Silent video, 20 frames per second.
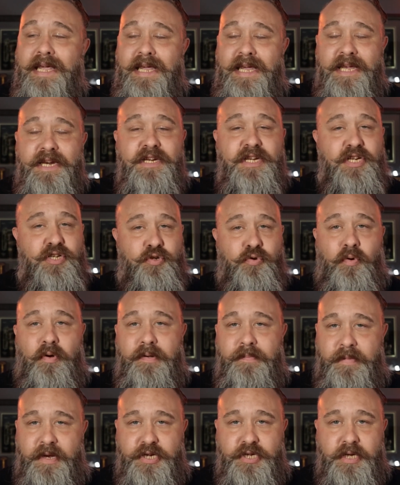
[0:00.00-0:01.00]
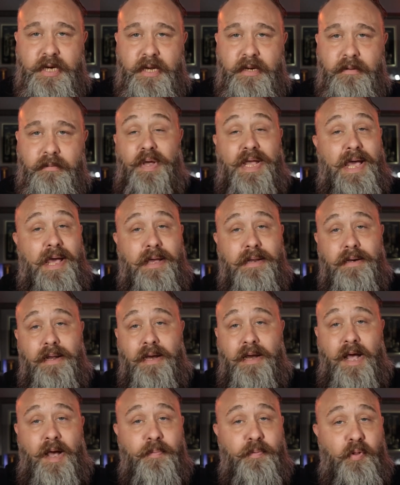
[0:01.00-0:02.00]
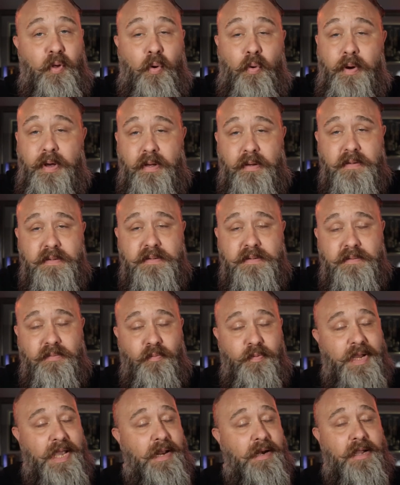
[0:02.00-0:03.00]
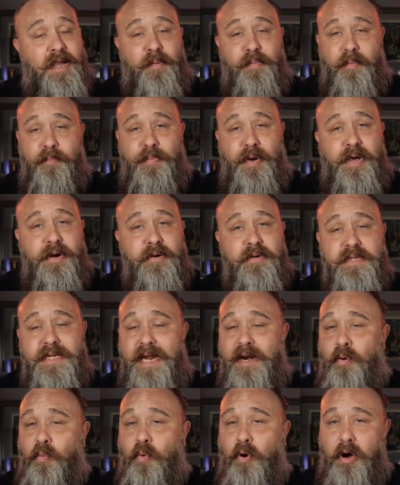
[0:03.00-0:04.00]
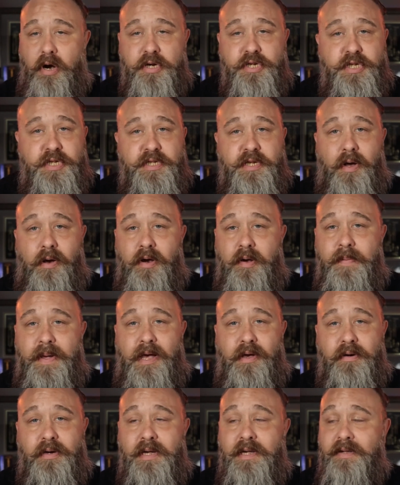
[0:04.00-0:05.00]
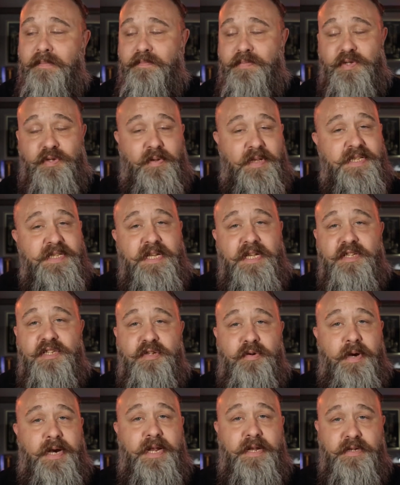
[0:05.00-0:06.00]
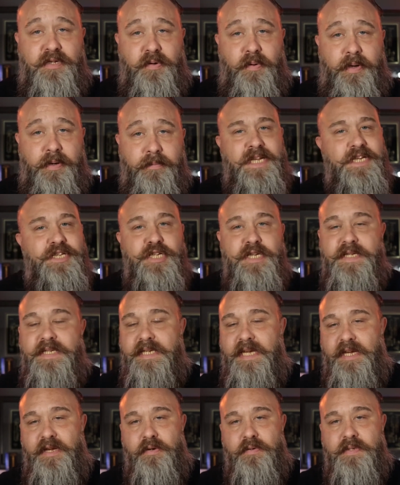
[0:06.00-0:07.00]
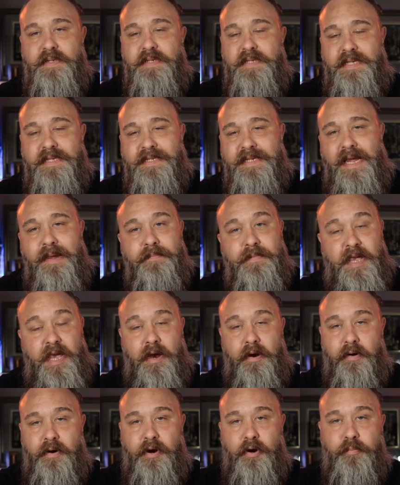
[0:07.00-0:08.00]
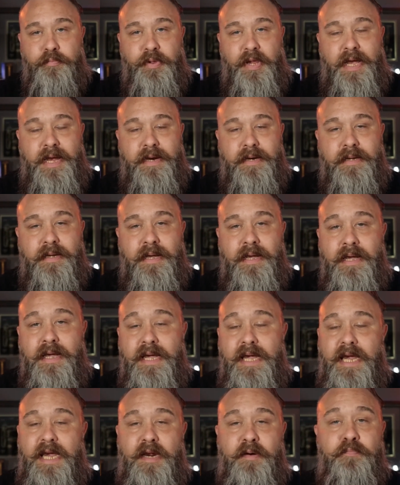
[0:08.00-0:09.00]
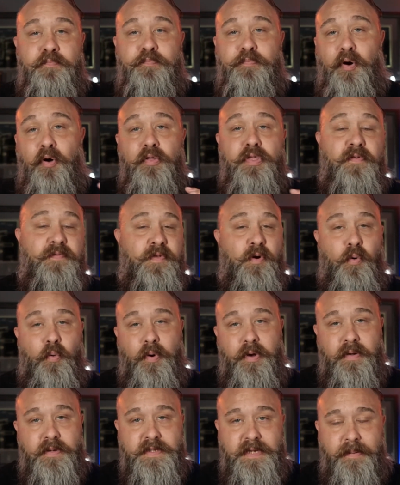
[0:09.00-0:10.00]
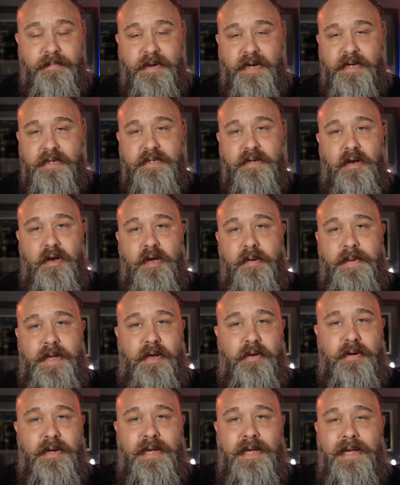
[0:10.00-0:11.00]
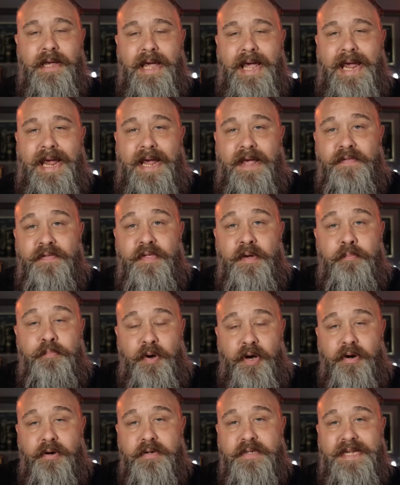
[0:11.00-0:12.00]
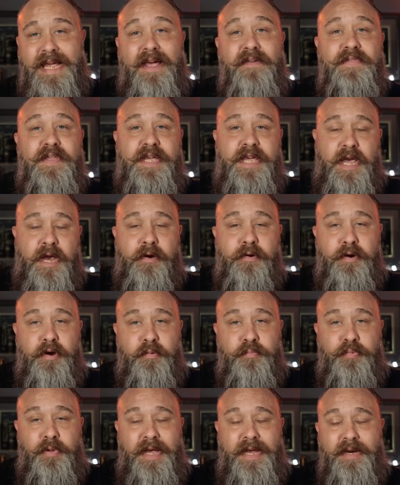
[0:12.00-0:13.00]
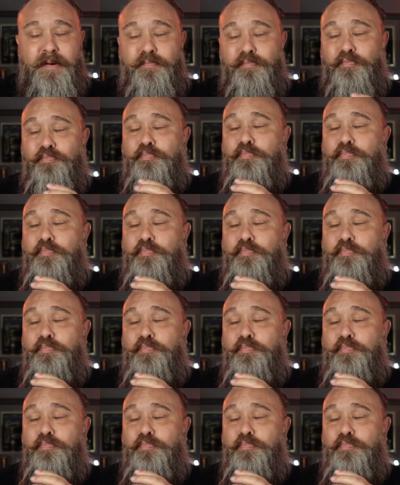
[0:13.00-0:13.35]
in Detroit, Michigan. We got a couple oils, we got a couple butters and a wash to talk about, so let's get straight into it. DGC uses the same carrier blend in both of the oils I'm going to talk about, and the butters have the carrier blend